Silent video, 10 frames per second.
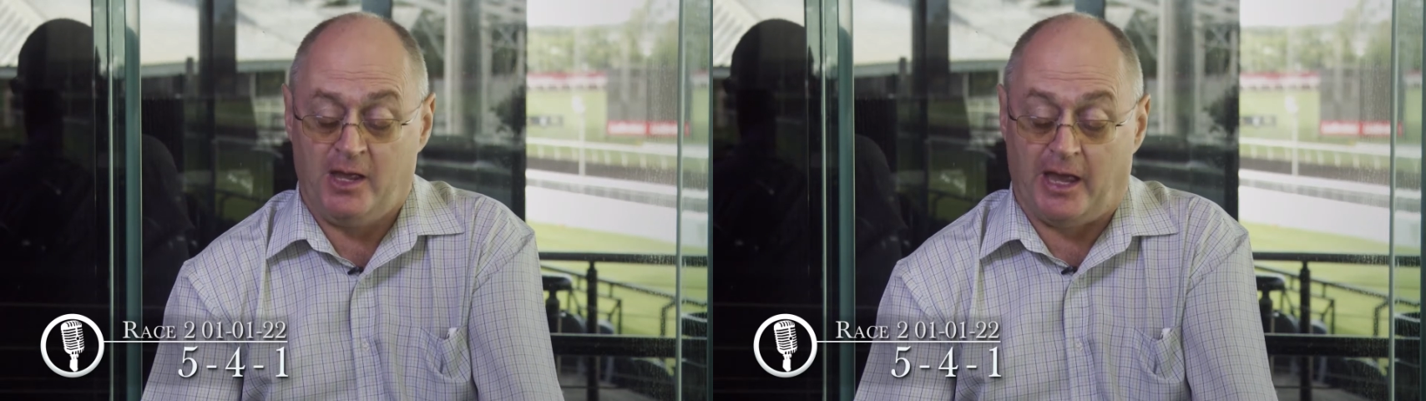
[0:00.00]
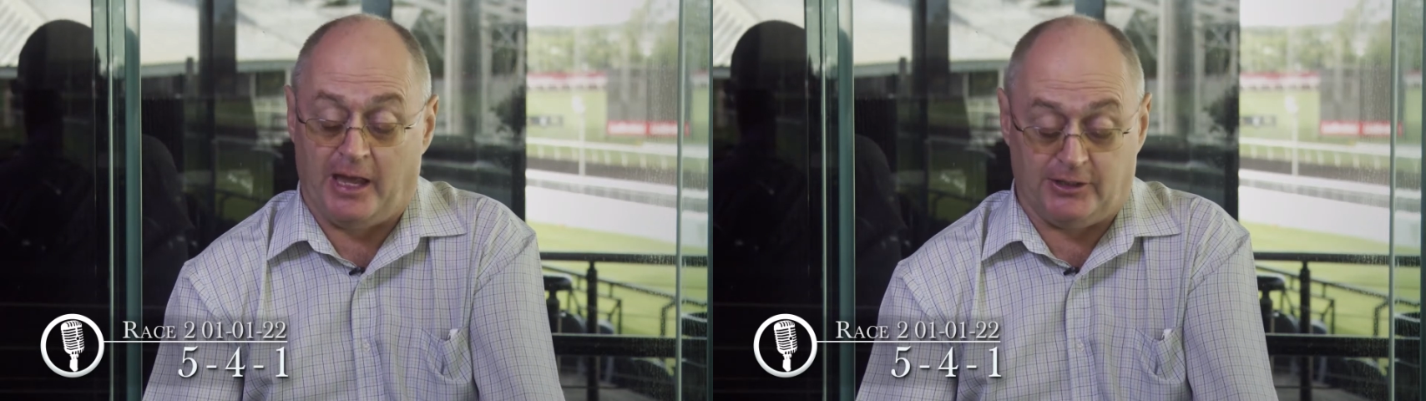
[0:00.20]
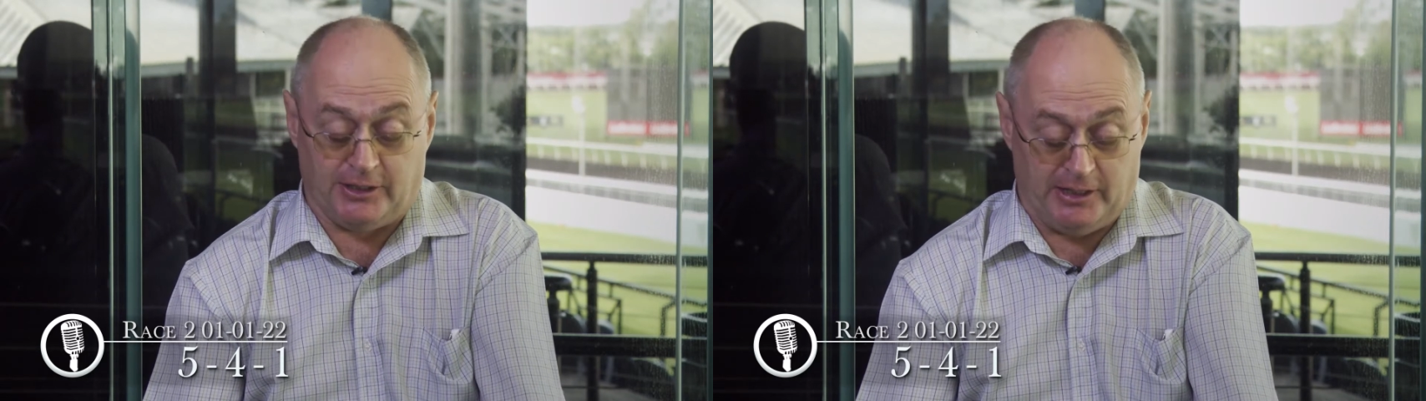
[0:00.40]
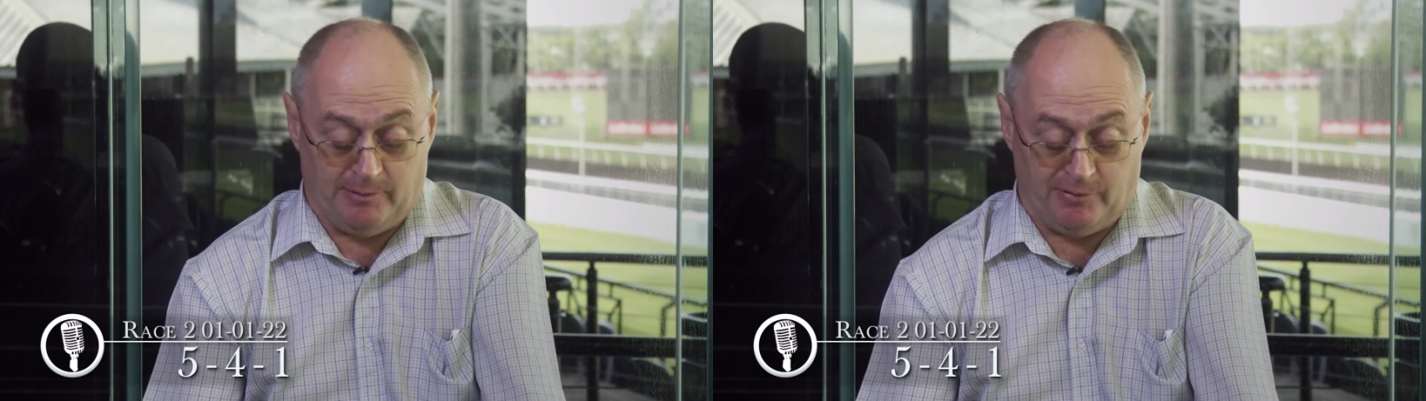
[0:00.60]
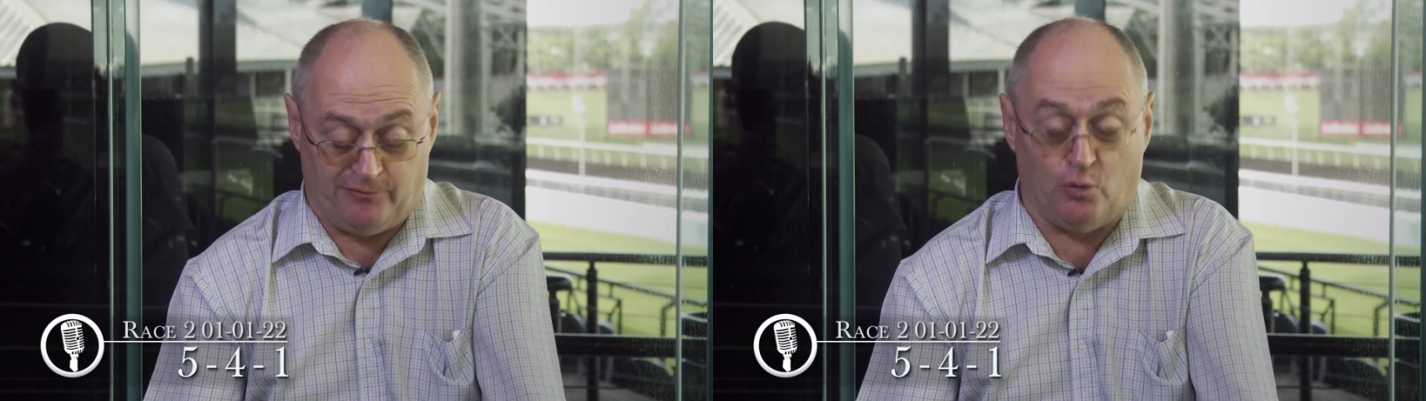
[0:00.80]
and
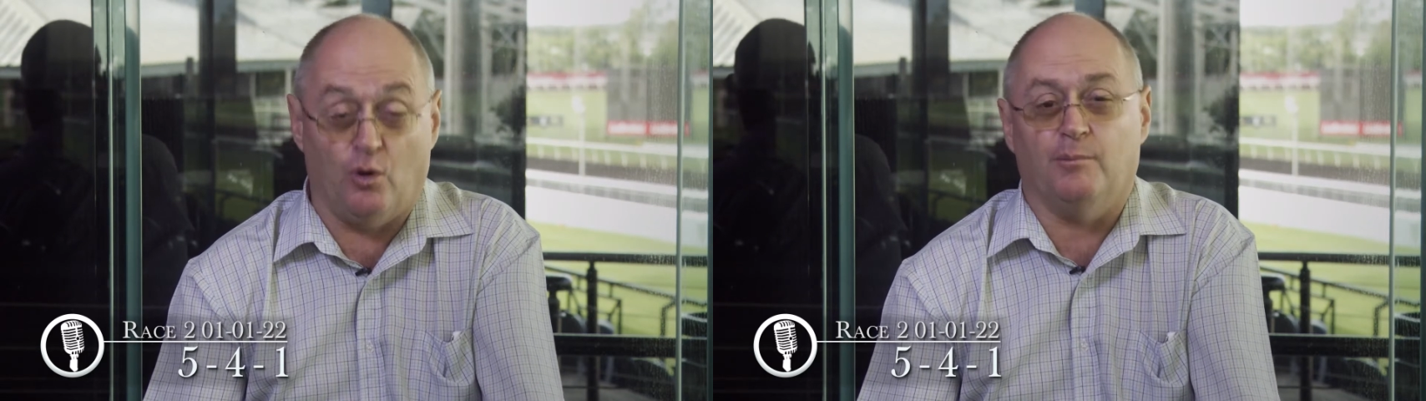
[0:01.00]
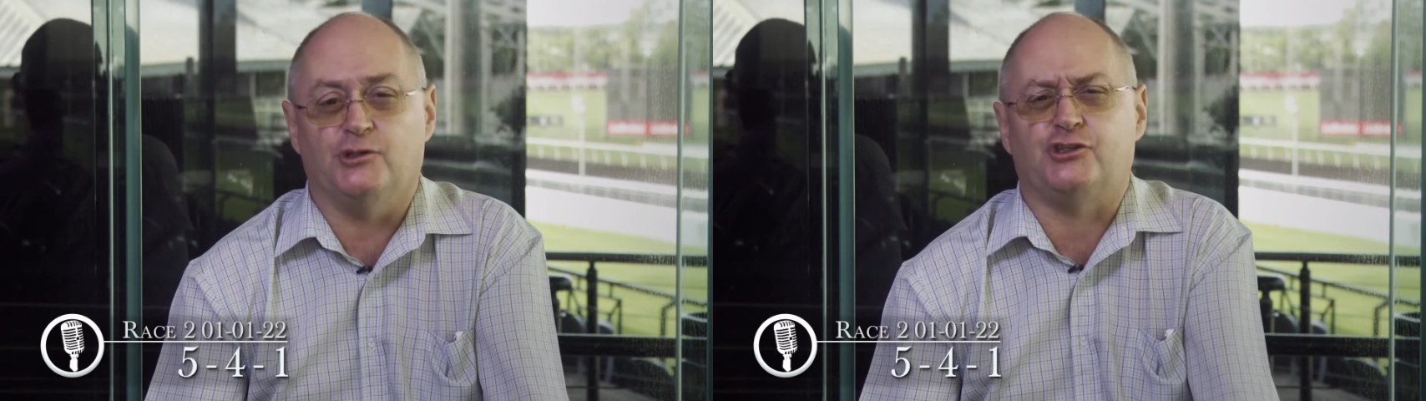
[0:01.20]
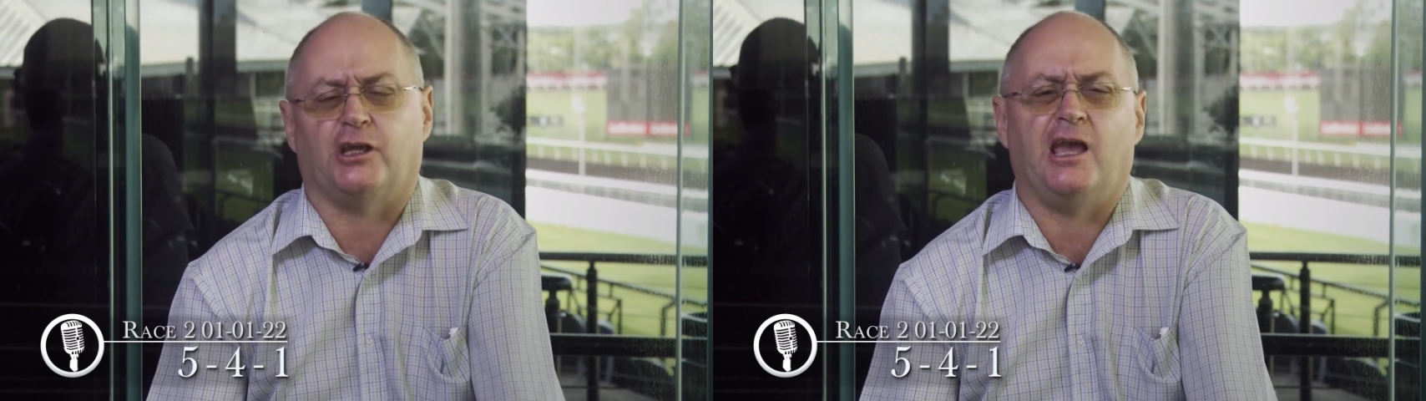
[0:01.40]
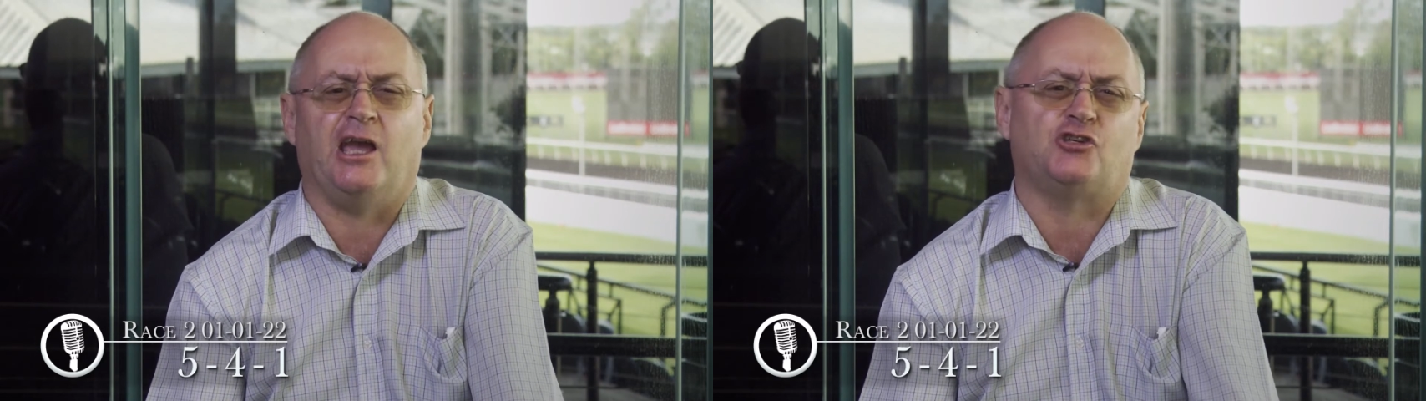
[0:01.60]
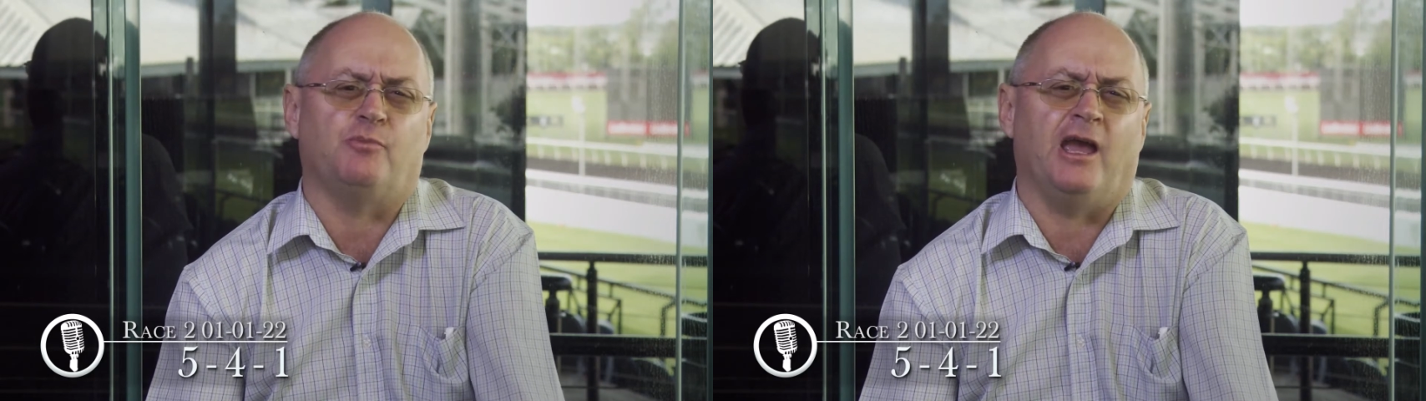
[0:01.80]
number 4, Mr.
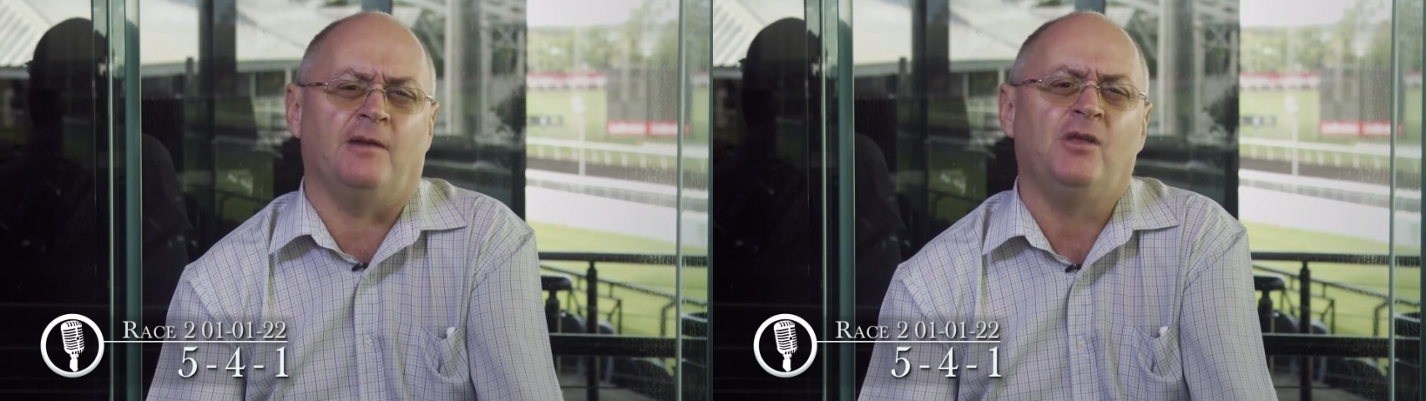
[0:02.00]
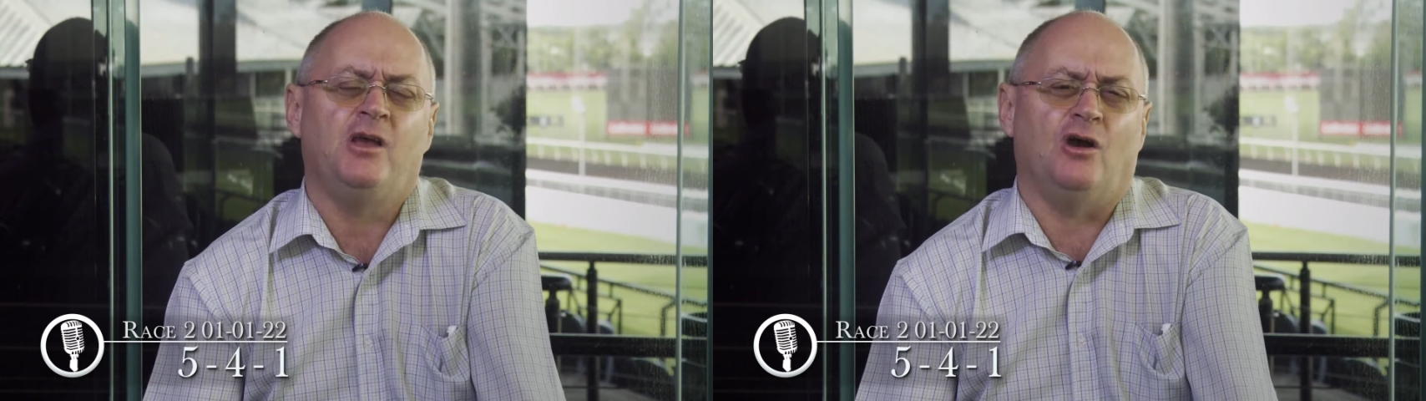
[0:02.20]
Cashman.